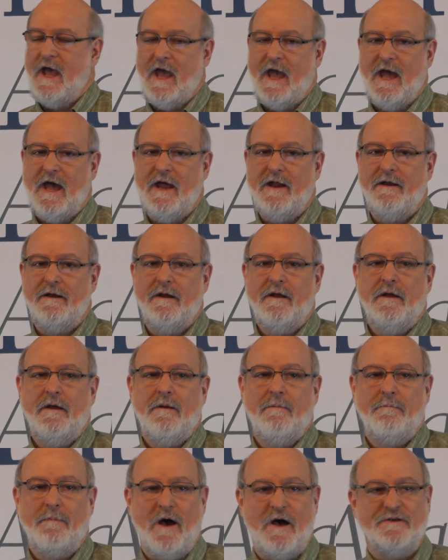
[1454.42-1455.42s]
And
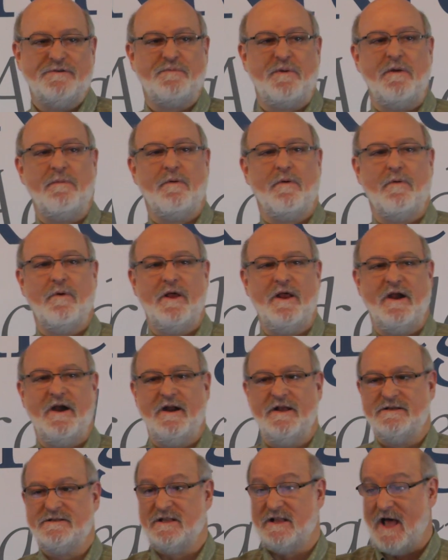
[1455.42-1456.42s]
most people read
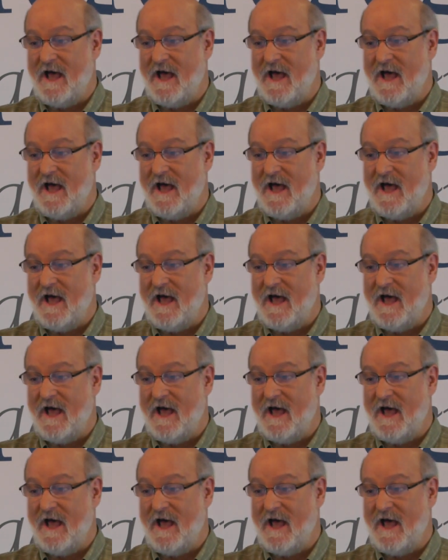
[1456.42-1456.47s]
it as